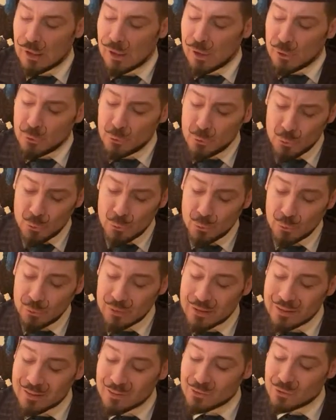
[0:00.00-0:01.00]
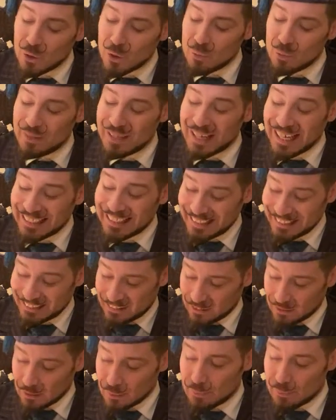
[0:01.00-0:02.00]
"You console me a
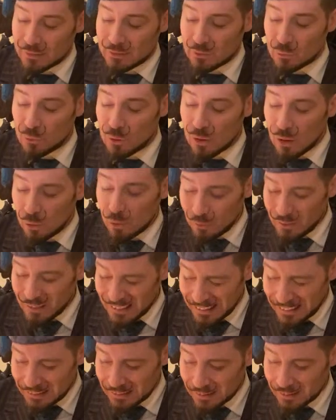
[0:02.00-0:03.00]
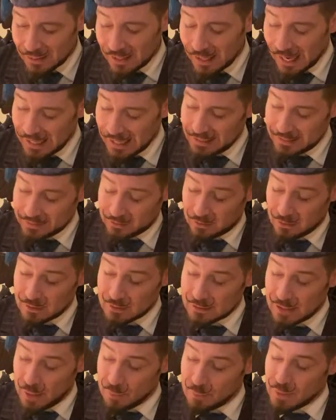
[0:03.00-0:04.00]
little, but only a little,"
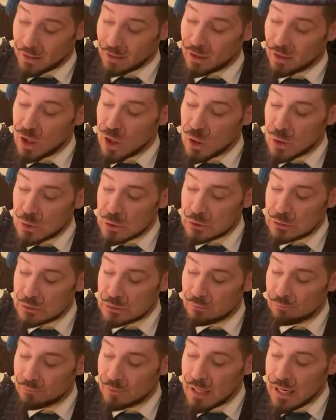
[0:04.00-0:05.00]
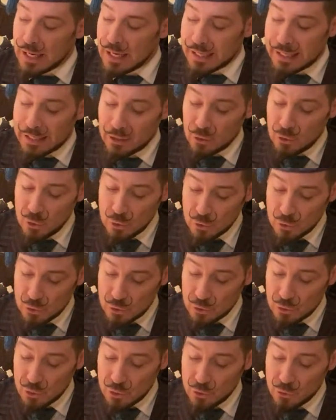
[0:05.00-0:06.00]
said Perrault. He
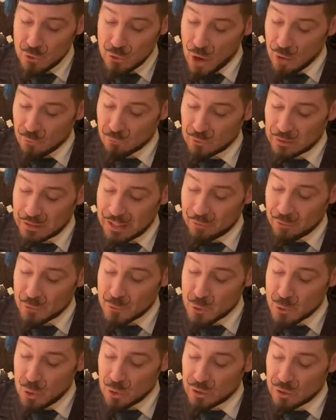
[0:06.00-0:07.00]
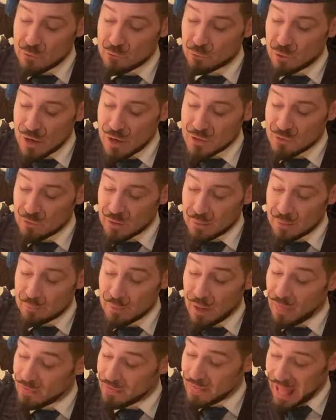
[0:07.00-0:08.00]
looked thoughtfully at the door in front of
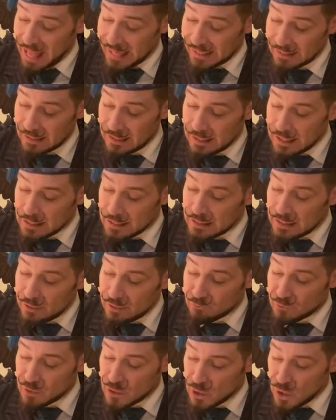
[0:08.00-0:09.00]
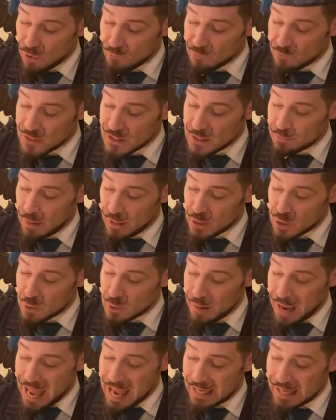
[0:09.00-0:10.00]
him. Then, lifting off the sponge
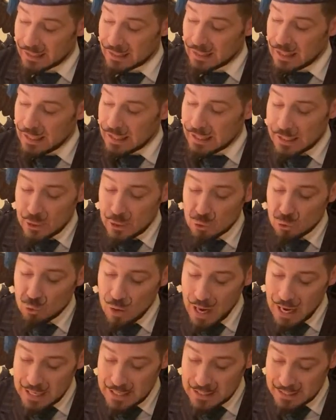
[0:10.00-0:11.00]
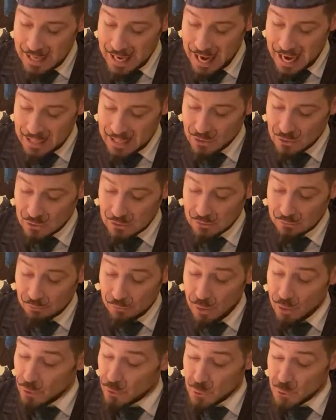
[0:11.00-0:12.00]
bag, he tried the handle.
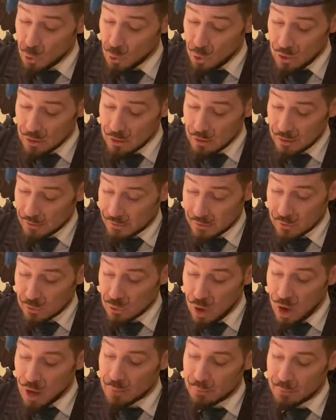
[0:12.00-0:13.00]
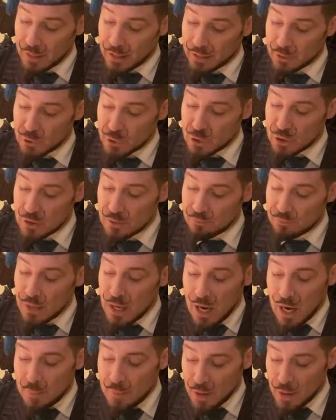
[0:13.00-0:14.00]
The door did not budge.
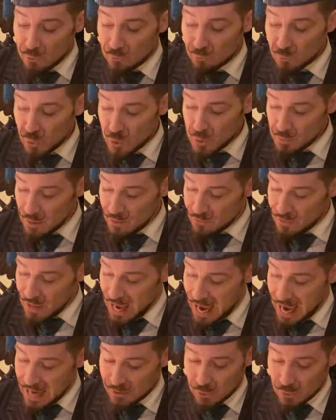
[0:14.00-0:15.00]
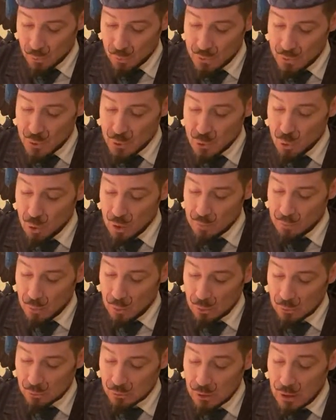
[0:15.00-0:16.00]
About a foot above the handle was the door
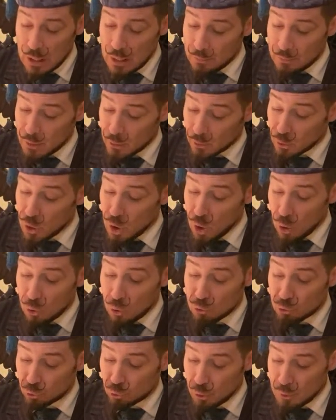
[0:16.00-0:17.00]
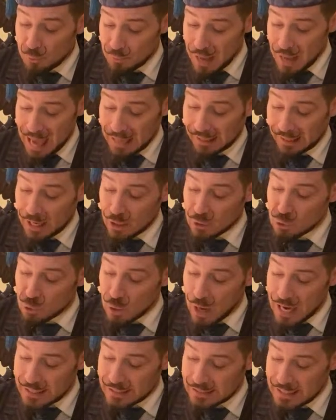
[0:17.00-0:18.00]
bolt. Perrault drew it back and
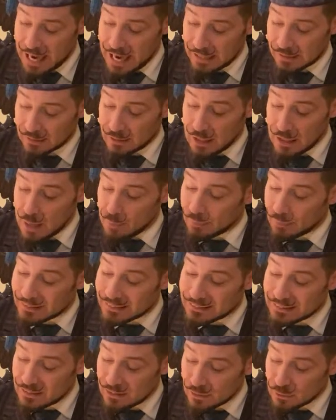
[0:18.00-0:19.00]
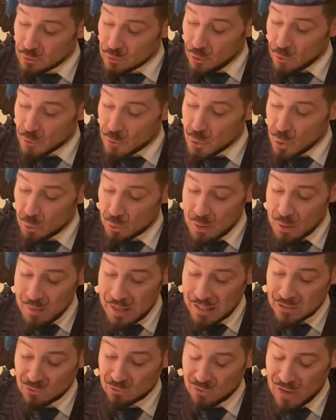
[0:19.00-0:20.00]
tried again, but still the door
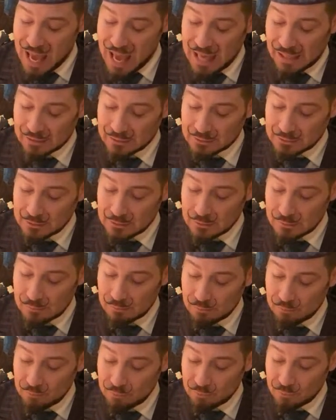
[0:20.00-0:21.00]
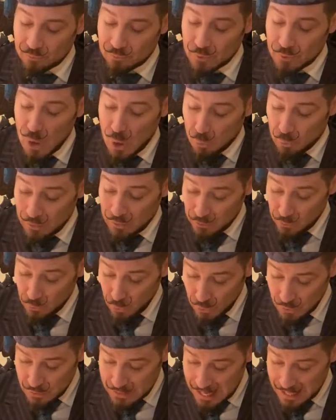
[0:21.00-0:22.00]
remained fast. "We
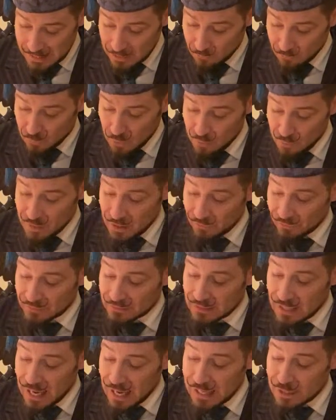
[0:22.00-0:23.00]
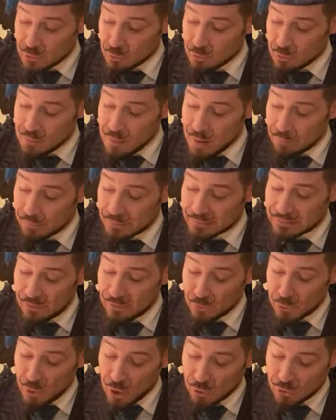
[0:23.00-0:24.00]
looked at it from the other side, you remember," said
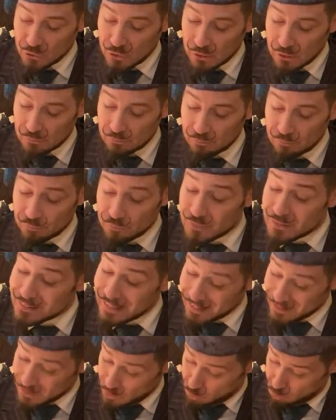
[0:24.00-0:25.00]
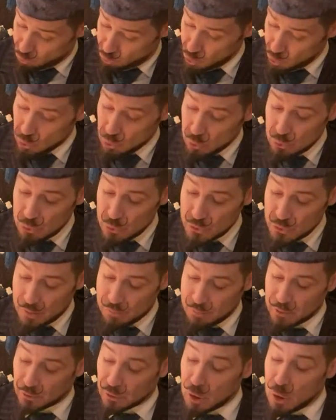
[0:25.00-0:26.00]
the doctor. "That is true," said
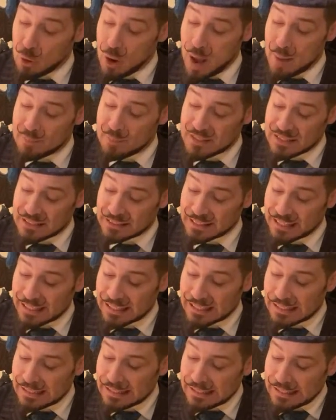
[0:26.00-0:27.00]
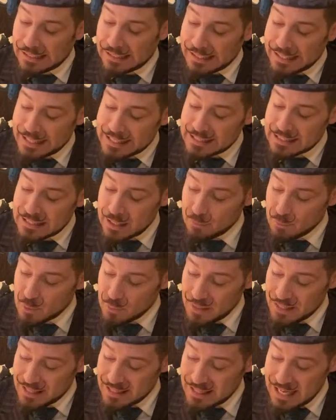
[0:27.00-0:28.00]
Perrault absently. He seemed to
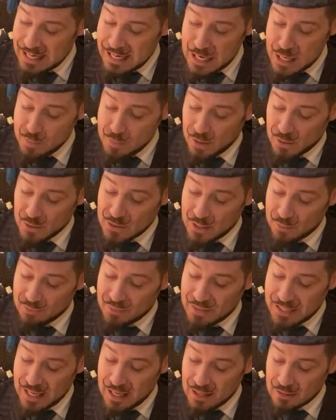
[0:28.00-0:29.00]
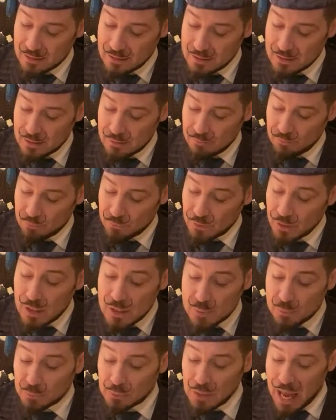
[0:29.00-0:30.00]
be thinking about something else.
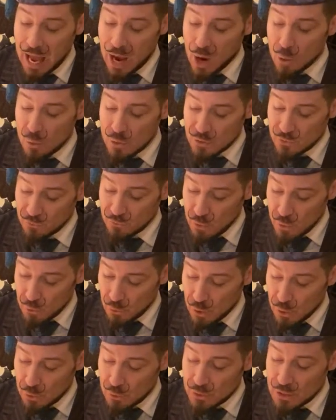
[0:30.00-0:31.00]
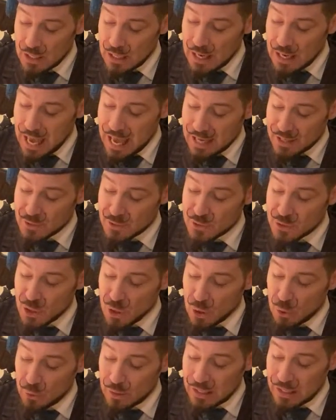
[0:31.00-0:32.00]
His brow was furrowed, as
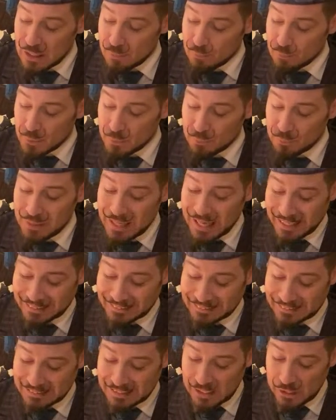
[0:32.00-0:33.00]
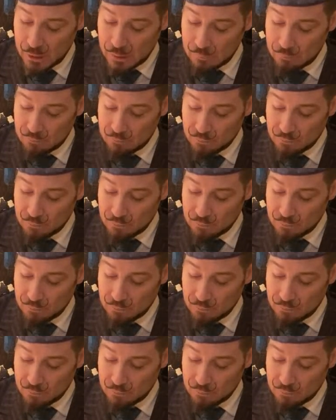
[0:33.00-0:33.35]
though in perplexity.